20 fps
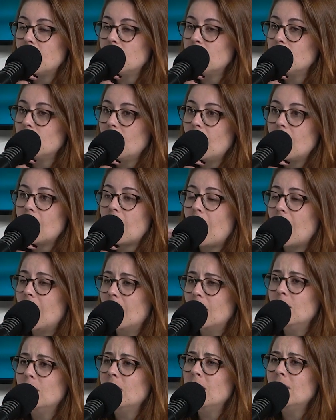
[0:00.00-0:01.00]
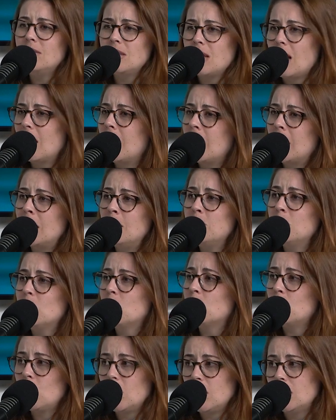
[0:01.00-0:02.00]
And it you're does. like, I don't have time
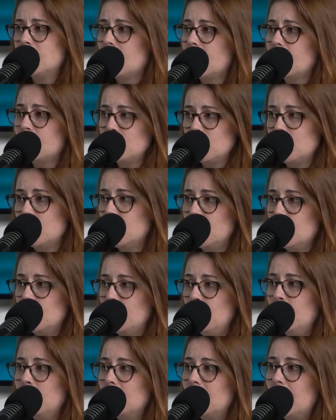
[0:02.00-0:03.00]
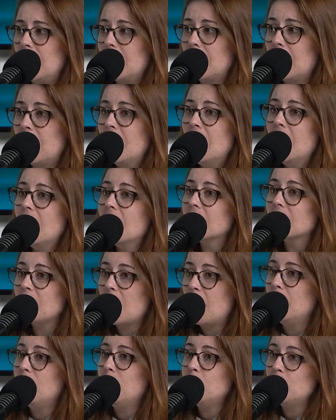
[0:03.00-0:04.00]
to chase after you. Like, yeah,
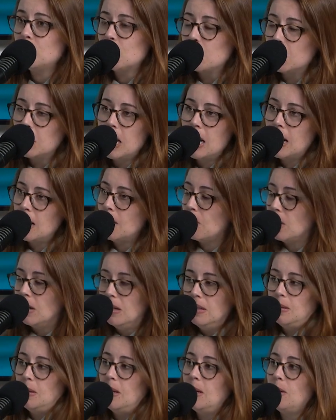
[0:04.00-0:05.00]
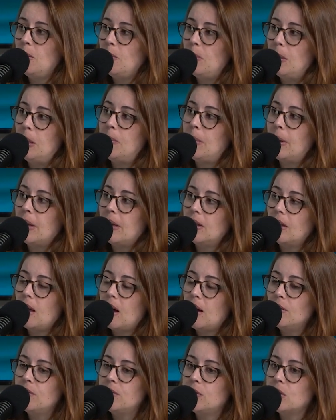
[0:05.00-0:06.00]
life is short and I want to spend it with people I
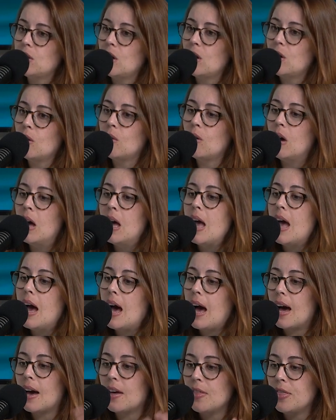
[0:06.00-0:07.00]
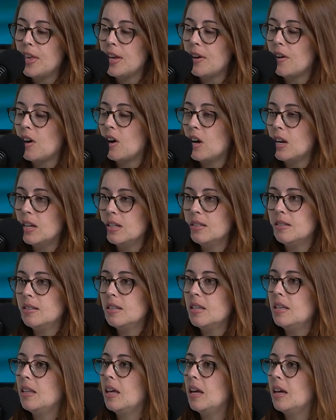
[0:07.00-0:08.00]
love. So yeah, I think
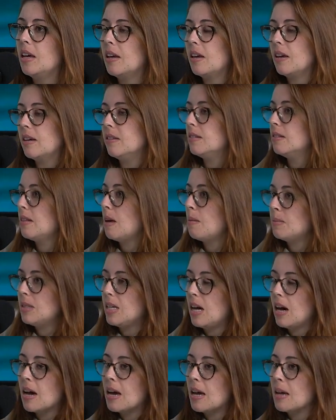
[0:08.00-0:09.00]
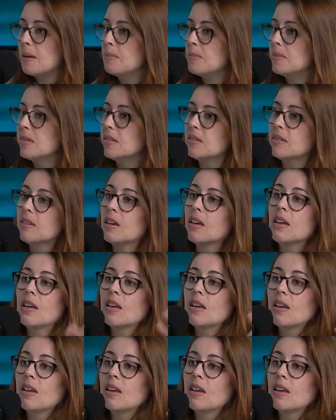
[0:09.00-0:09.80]
honestly, like, sometimes